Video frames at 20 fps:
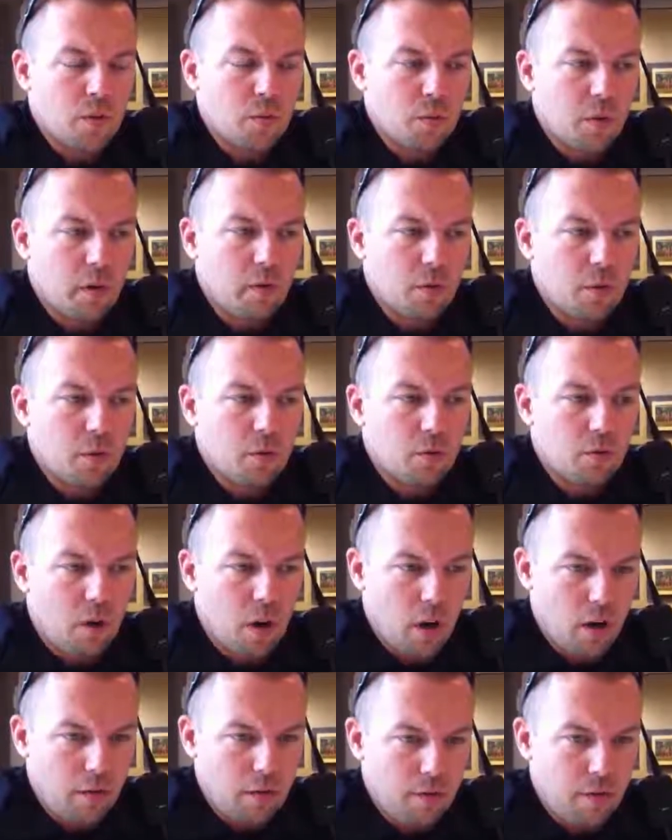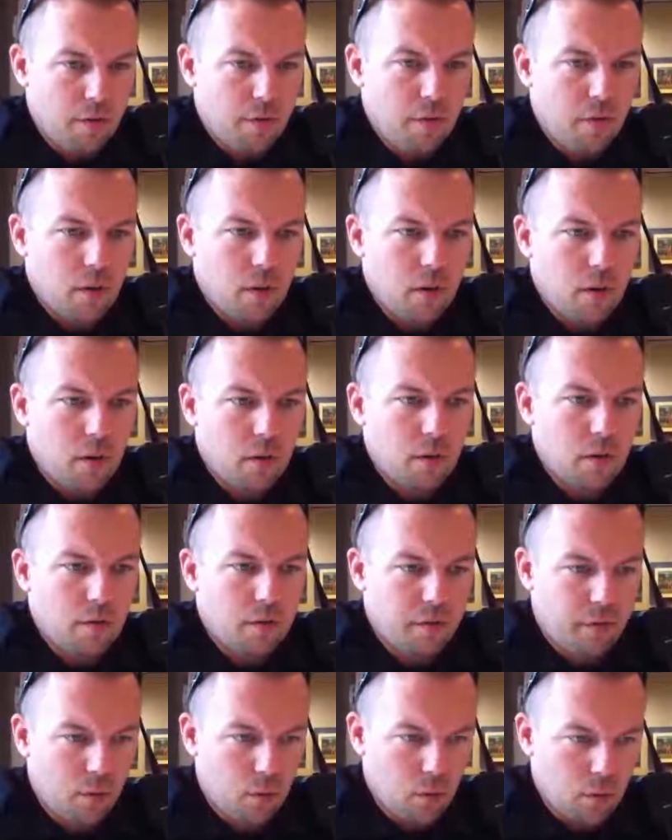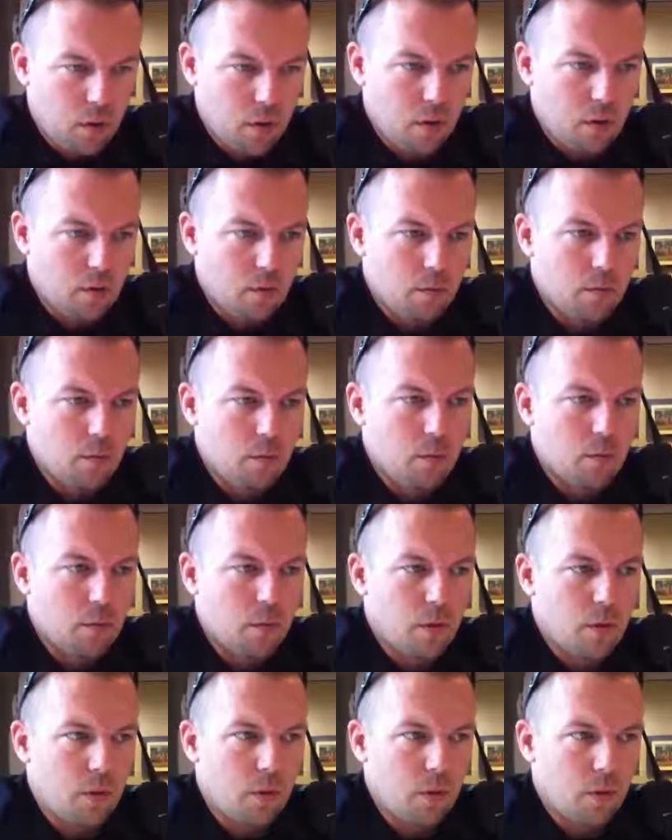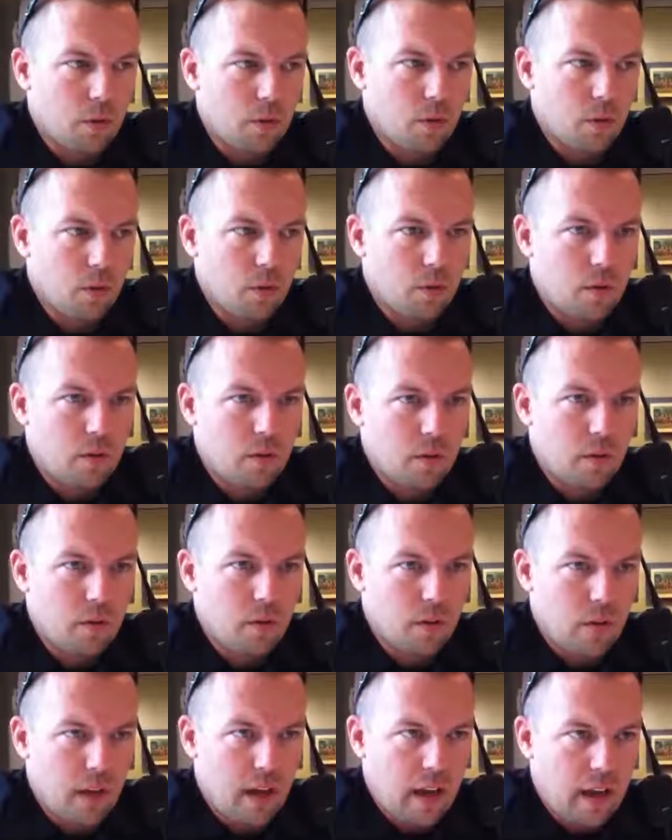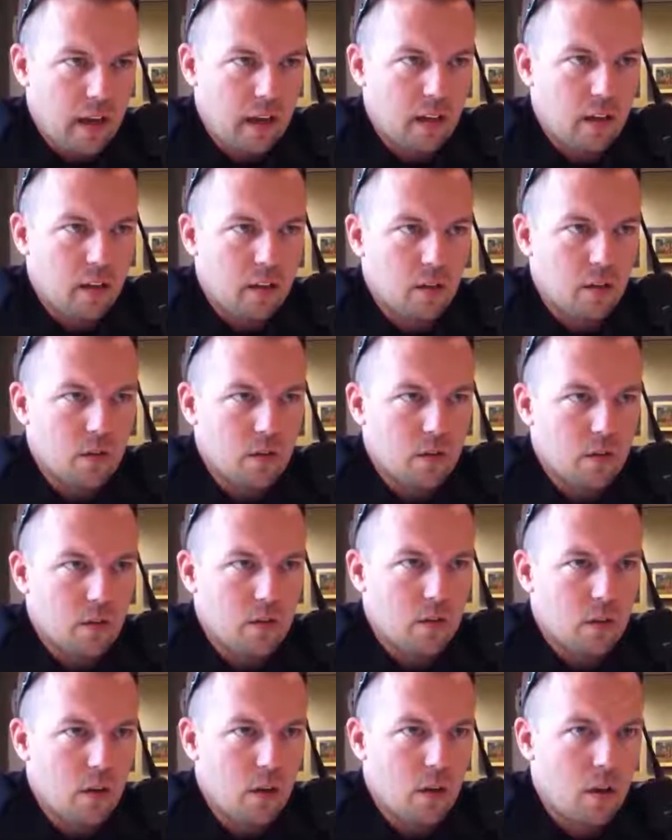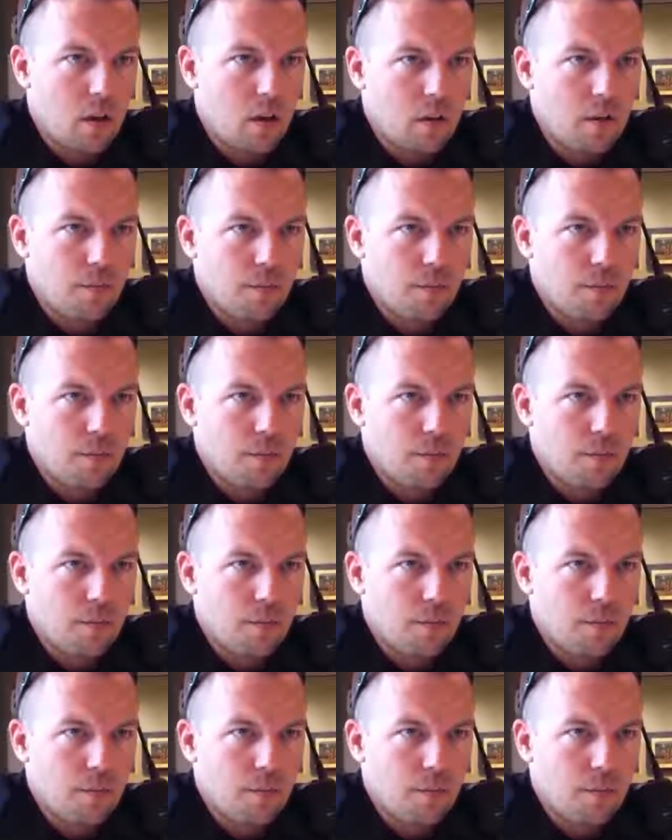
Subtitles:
Because whenever you drive in Florida, your tag is